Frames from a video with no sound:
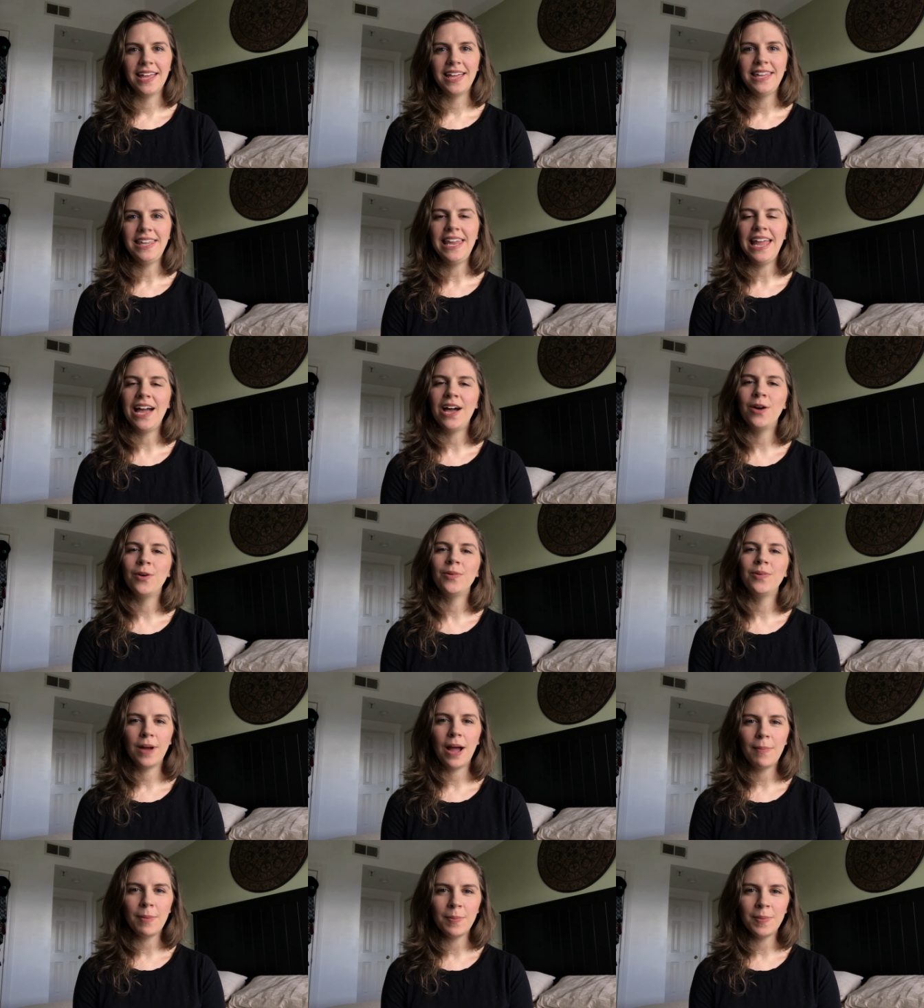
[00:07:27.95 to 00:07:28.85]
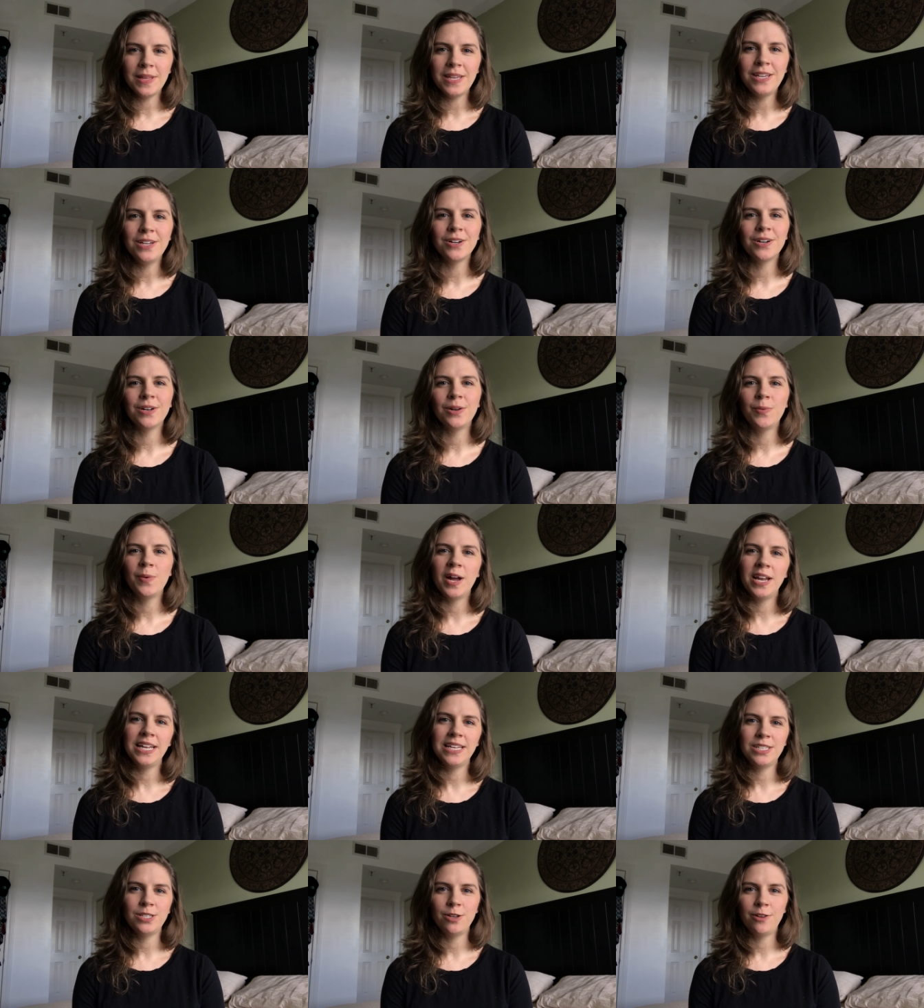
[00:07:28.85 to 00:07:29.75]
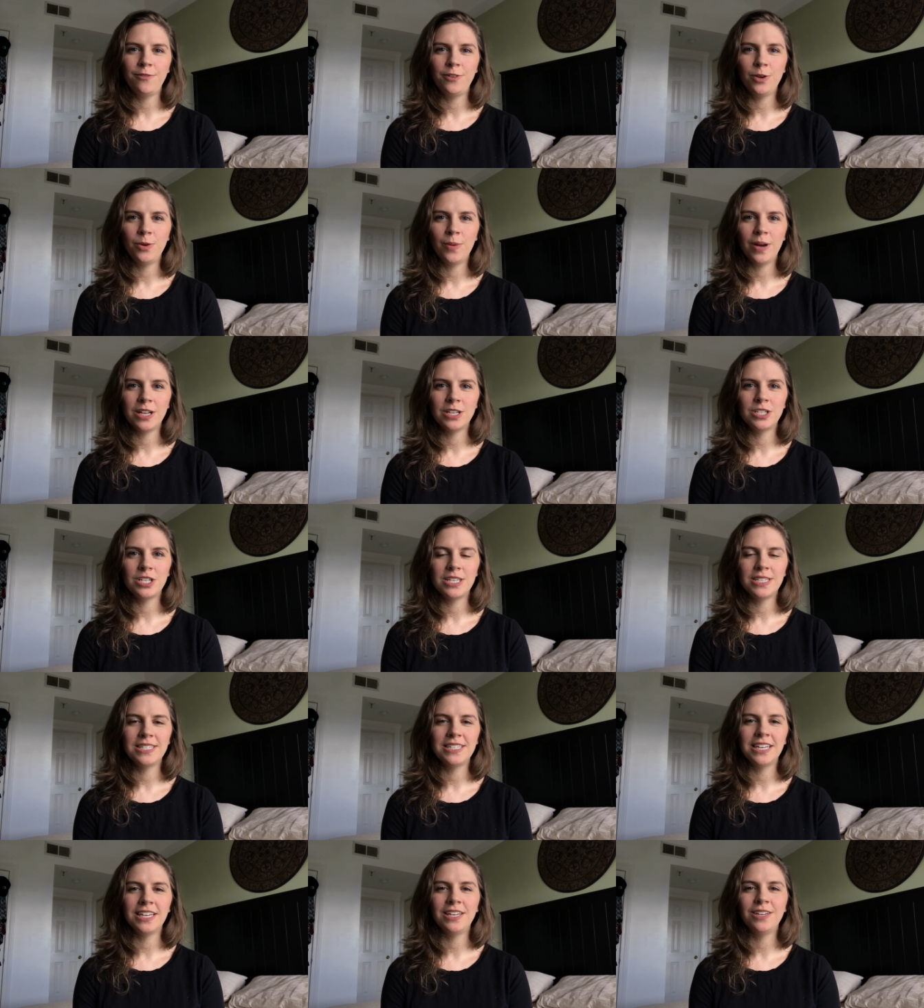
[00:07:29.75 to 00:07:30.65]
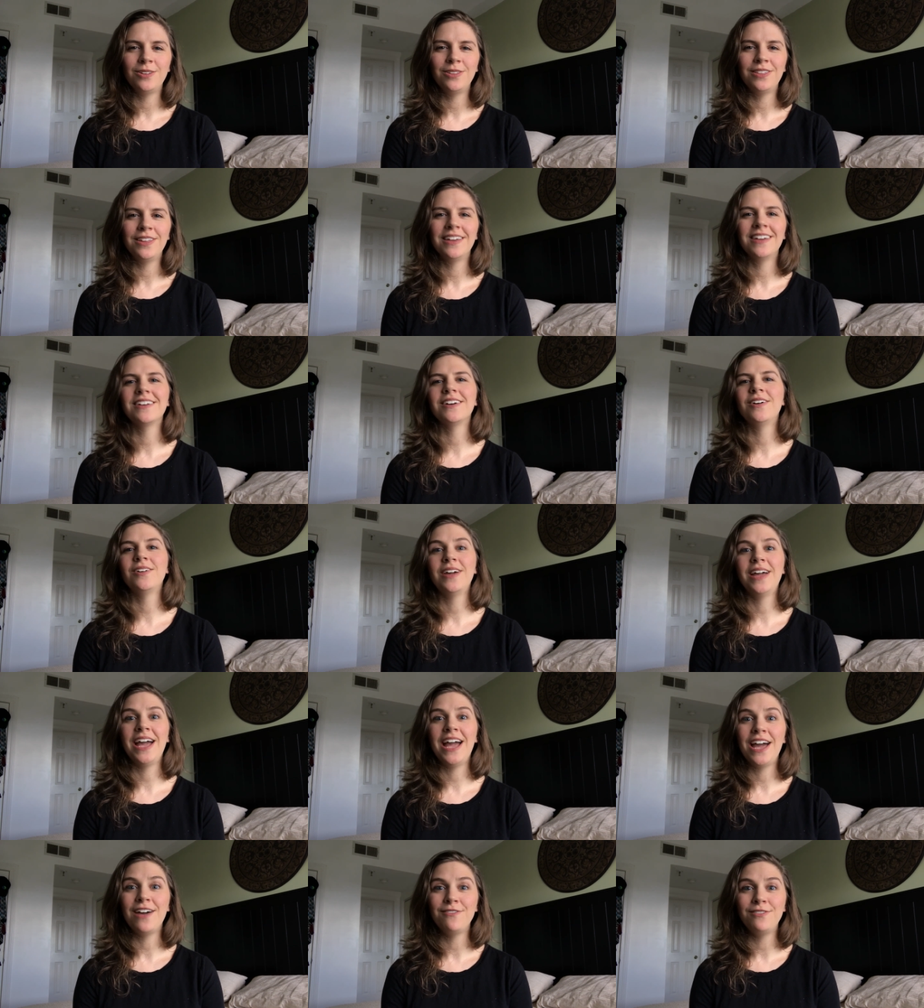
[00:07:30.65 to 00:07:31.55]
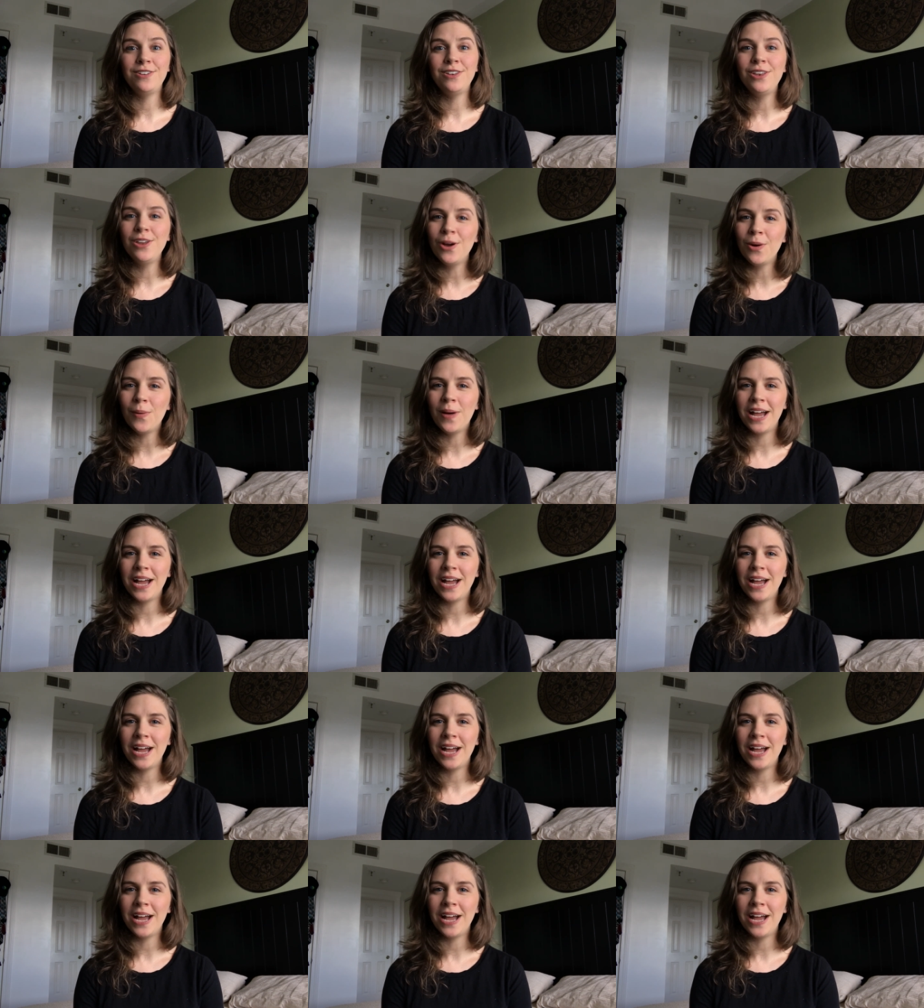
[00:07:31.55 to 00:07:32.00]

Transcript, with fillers: Now, probably you're gonna run into a few questions that you think, okay, I have no